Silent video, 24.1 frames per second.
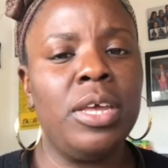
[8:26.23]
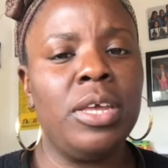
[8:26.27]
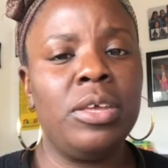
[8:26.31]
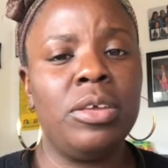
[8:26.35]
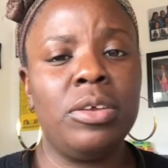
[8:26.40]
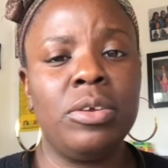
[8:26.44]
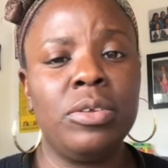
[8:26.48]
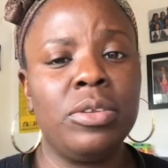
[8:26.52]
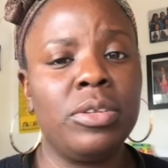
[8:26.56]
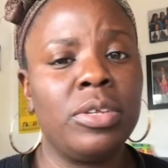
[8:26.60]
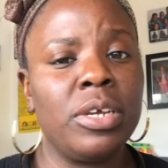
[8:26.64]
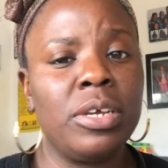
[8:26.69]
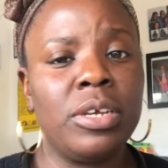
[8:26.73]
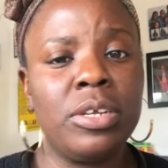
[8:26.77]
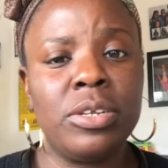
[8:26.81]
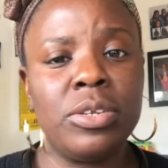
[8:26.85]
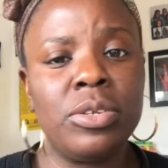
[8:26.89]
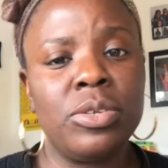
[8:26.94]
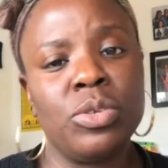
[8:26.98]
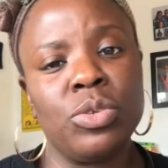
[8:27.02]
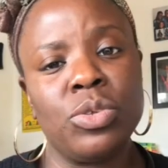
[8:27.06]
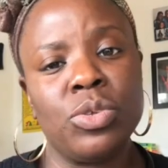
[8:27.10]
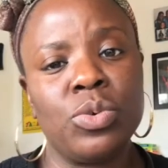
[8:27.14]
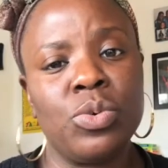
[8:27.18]
You could take it
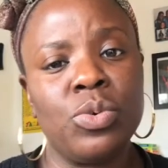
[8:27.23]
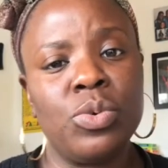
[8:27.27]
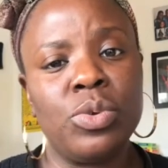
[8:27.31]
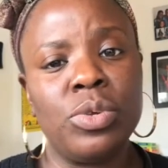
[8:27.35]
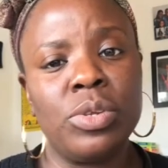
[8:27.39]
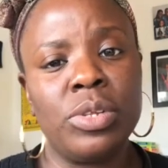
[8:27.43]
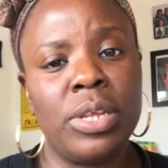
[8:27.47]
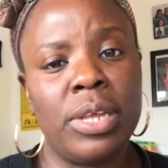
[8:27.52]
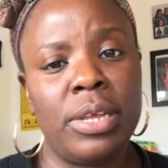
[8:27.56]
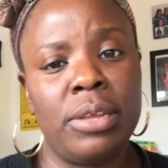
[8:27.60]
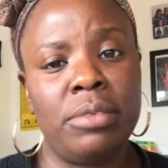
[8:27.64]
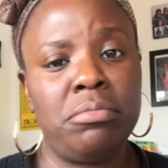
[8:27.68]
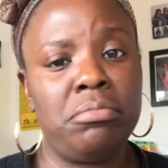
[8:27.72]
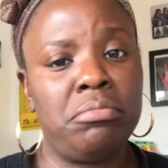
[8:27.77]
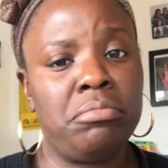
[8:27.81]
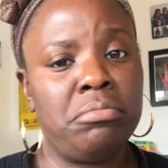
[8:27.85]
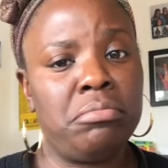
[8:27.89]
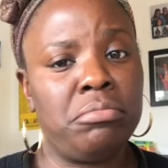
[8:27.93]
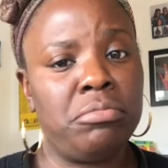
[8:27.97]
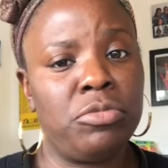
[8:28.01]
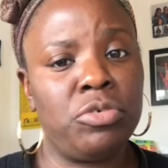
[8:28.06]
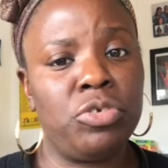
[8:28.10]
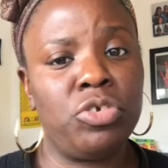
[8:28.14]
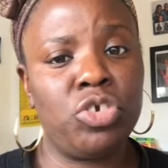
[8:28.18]
to the school
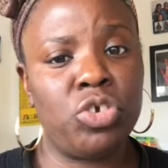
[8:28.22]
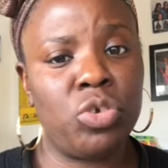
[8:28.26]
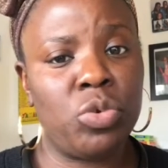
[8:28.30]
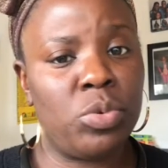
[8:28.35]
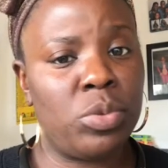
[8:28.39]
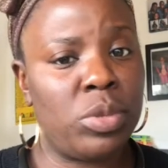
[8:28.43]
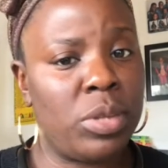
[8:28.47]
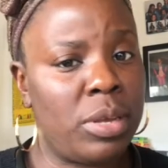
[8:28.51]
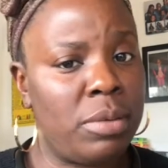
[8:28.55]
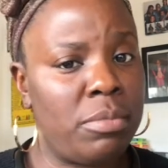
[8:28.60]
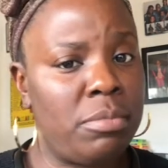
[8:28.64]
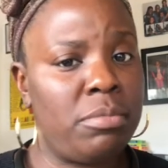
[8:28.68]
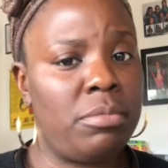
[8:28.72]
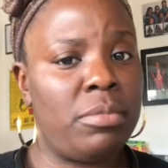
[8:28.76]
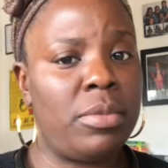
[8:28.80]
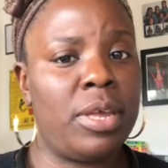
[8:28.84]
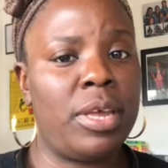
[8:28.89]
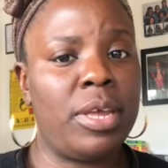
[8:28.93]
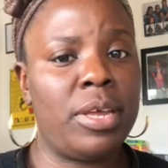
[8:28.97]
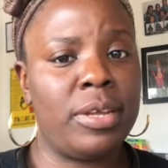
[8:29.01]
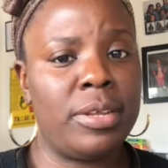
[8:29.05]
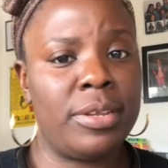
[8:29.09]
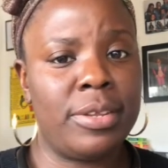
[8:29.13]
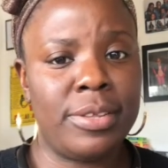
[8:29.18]
and show them,
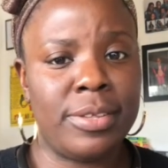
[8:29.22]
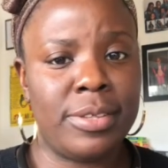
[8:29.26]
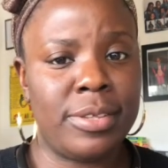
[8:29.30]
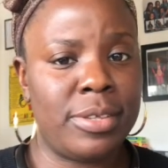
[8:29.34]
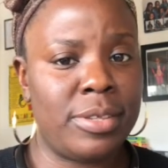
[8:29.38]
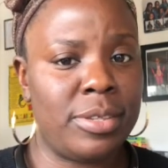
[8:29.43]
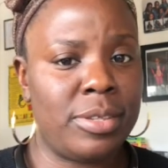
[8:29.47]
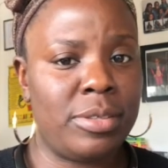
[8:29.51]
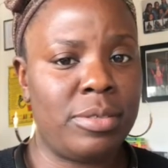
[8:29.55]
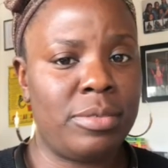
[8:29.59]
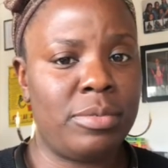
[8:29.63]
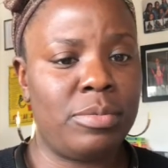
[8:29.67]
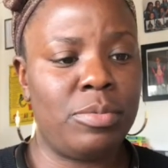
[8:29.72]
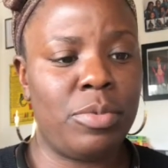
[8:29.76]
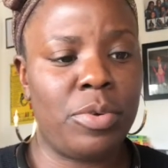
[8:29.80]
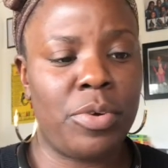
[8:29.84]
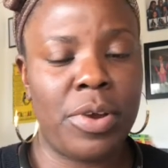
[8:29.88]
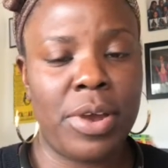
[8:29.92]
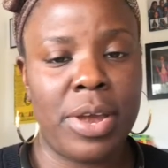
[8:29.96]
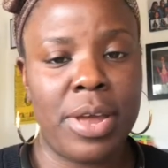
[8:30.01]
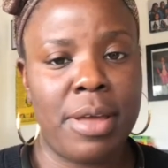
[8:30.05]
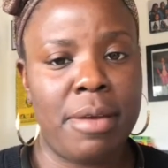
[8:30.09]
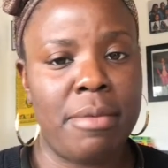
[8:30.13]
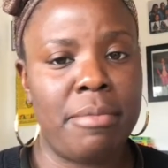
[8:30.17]
hey, this is
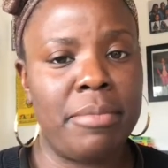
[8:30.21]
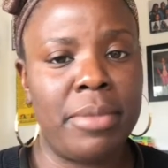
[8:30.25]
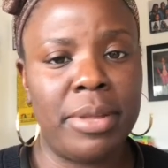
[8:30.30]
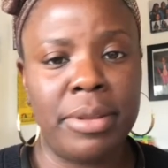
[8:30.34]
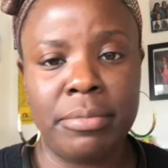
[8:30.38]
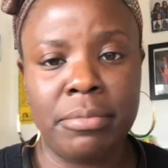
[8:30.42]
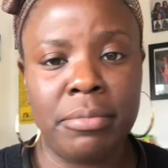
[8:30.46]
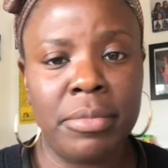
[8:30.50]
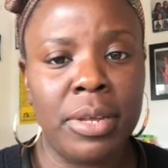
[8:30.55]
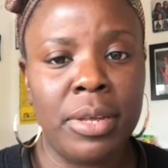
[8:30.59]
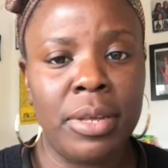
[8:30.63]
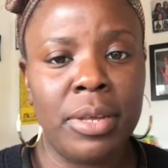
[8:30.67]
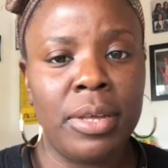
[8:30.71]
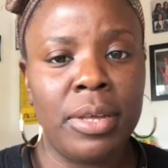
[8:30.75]
where I am, and